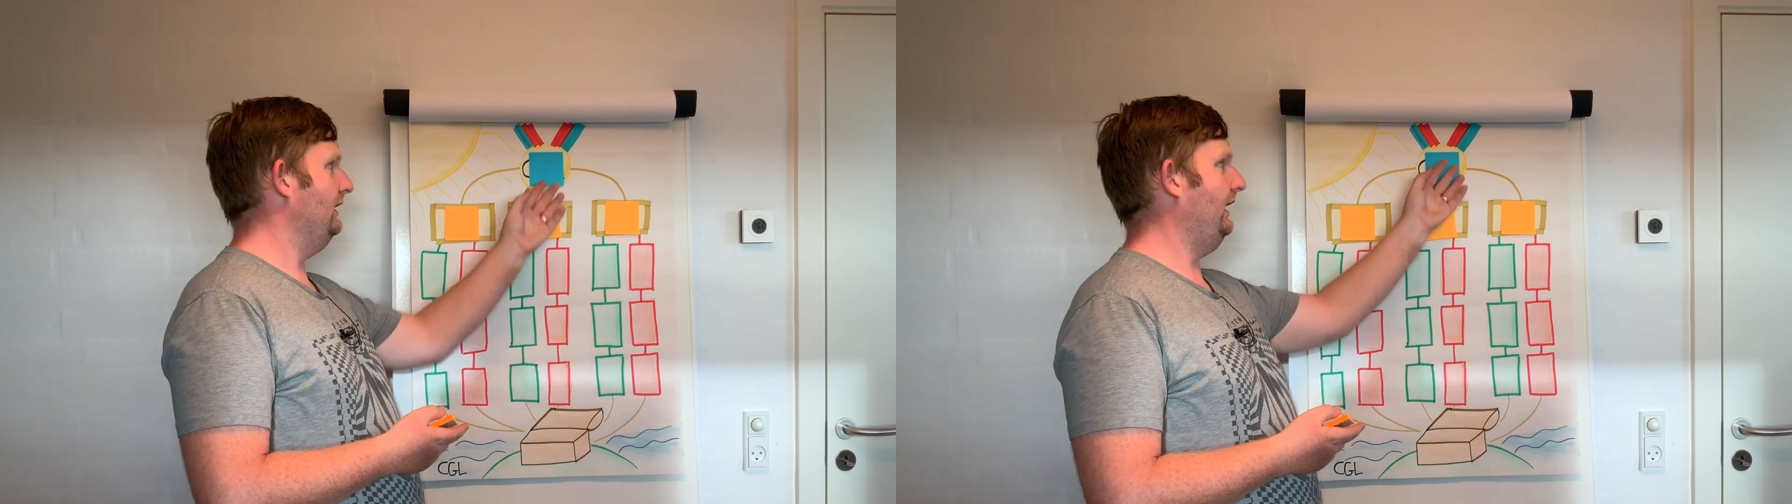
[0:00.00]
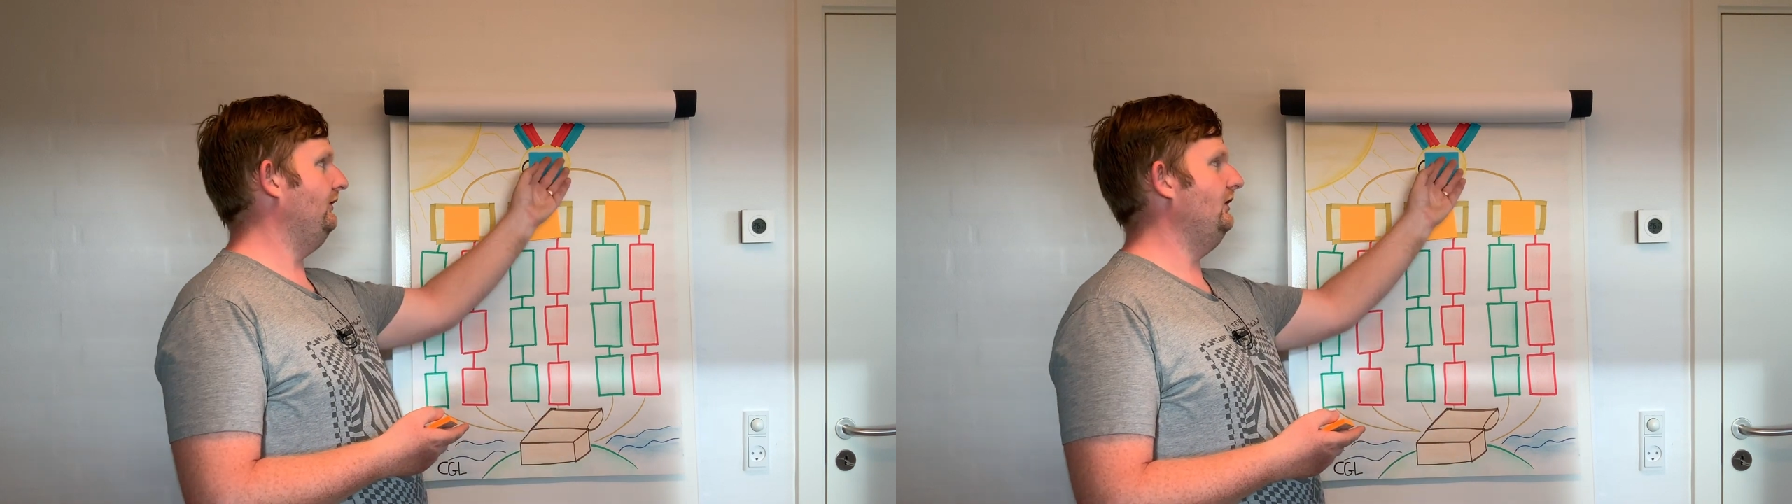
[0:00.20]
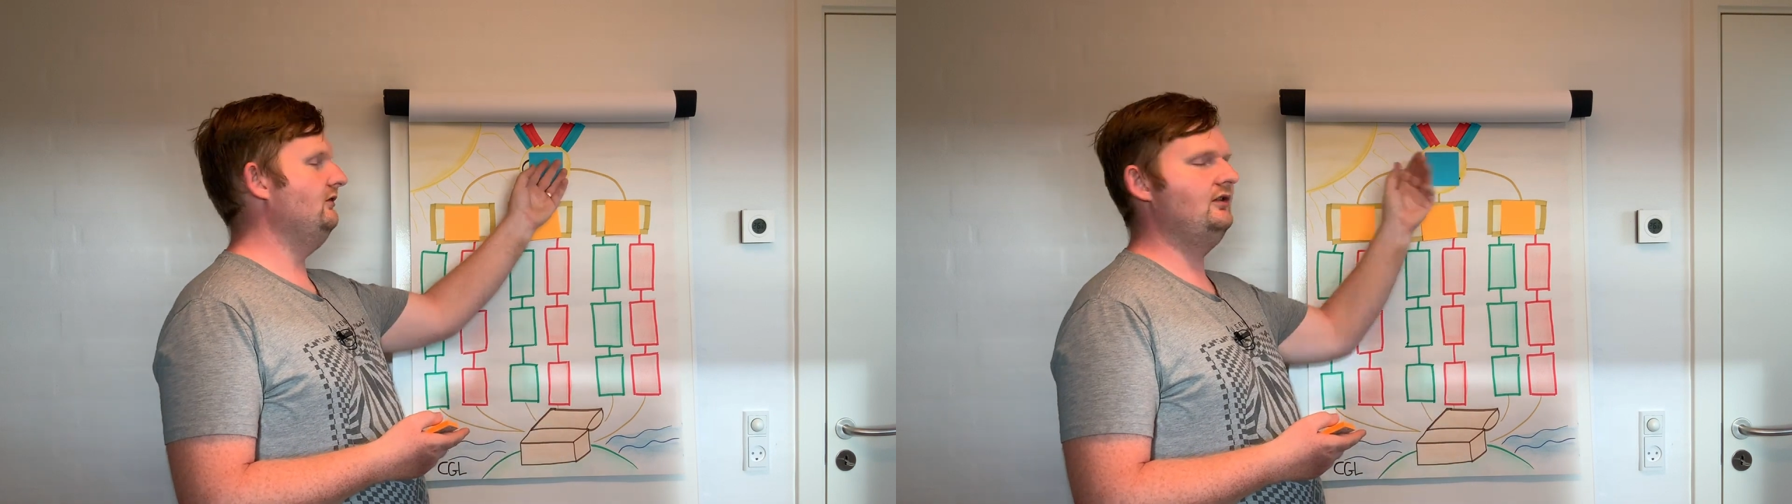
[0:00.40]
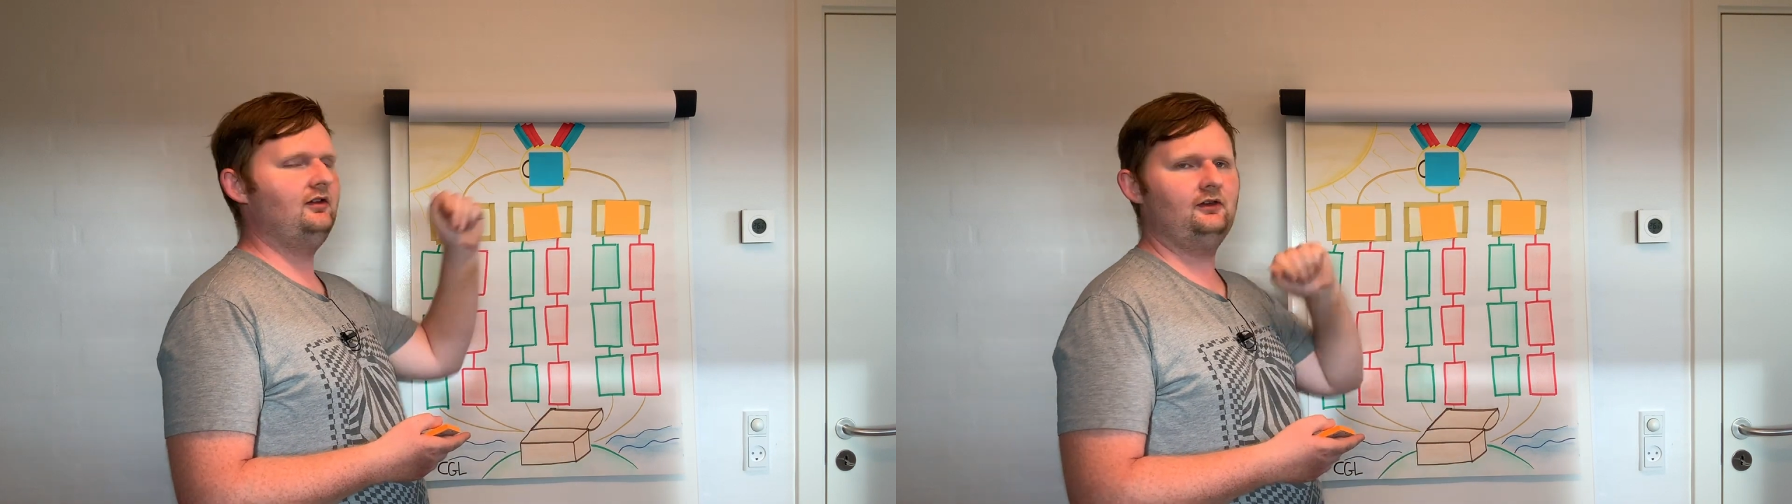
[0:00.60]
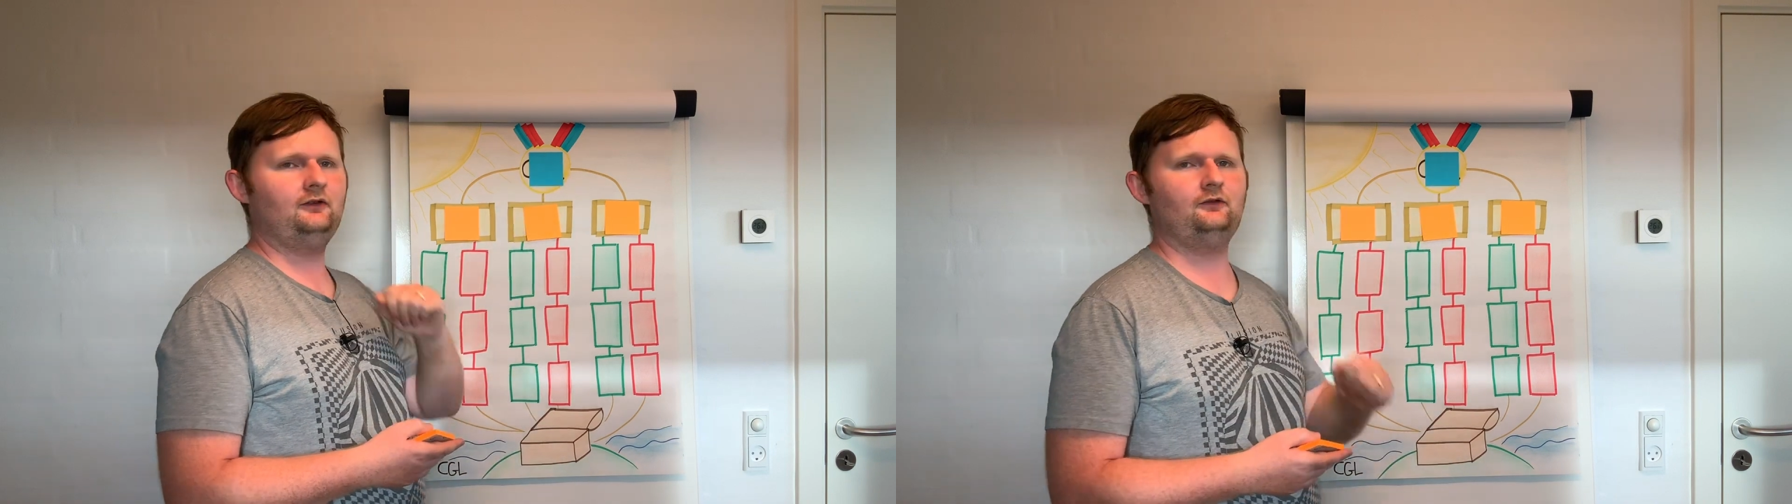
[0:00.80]

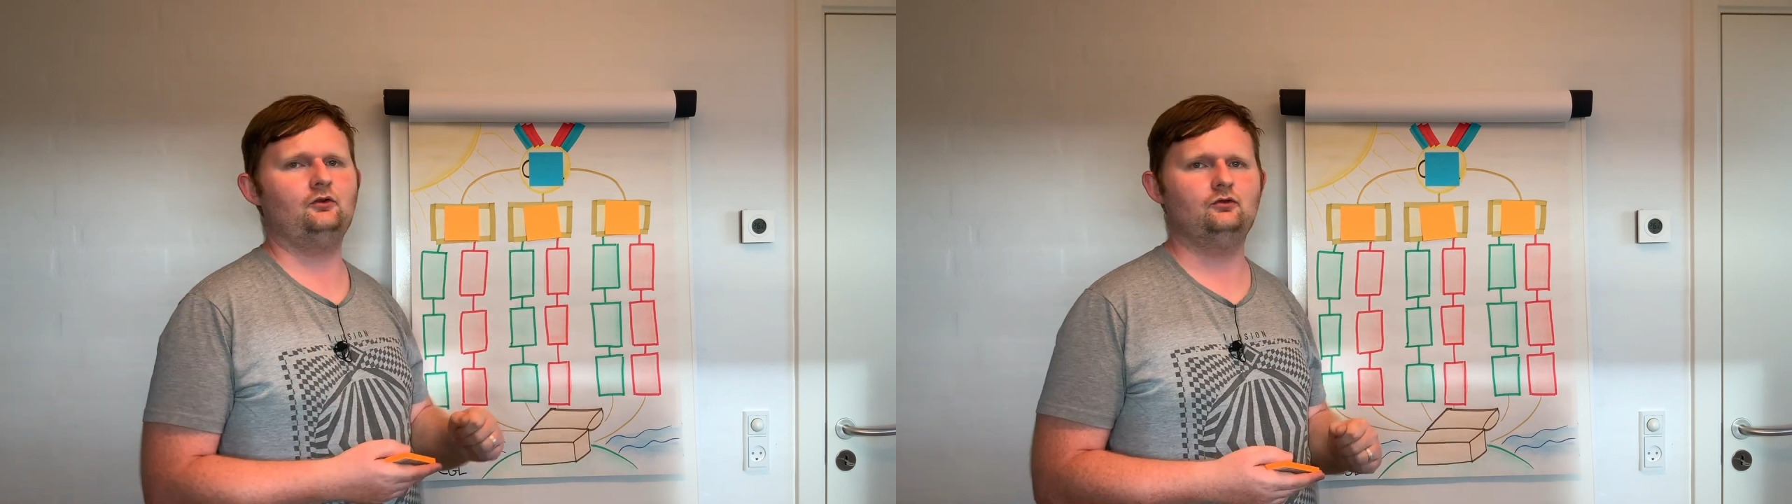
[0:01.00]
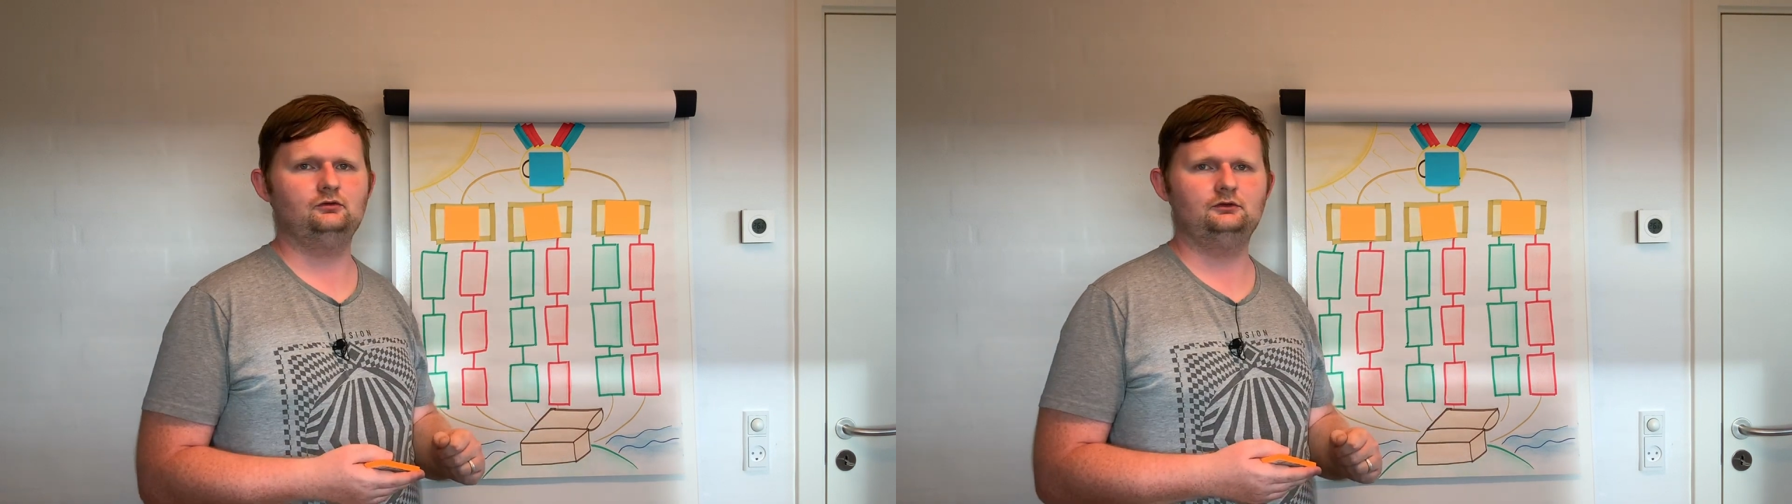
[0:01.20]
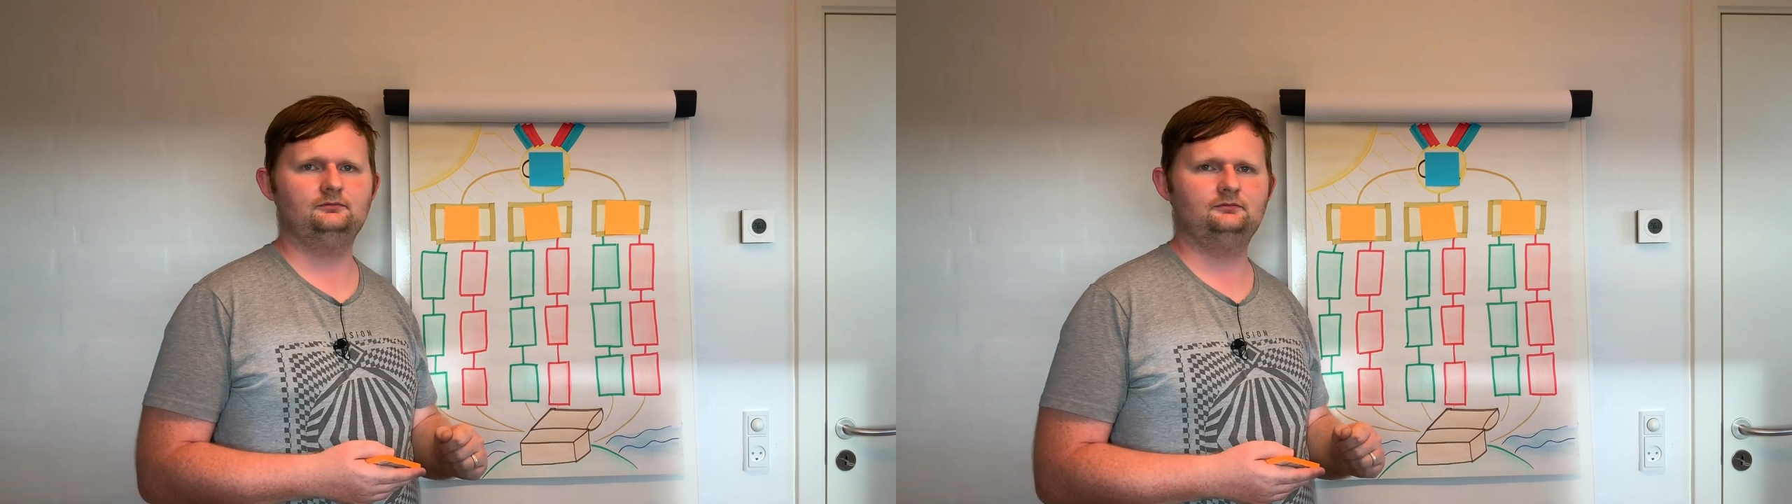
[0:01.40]
achieving this goal.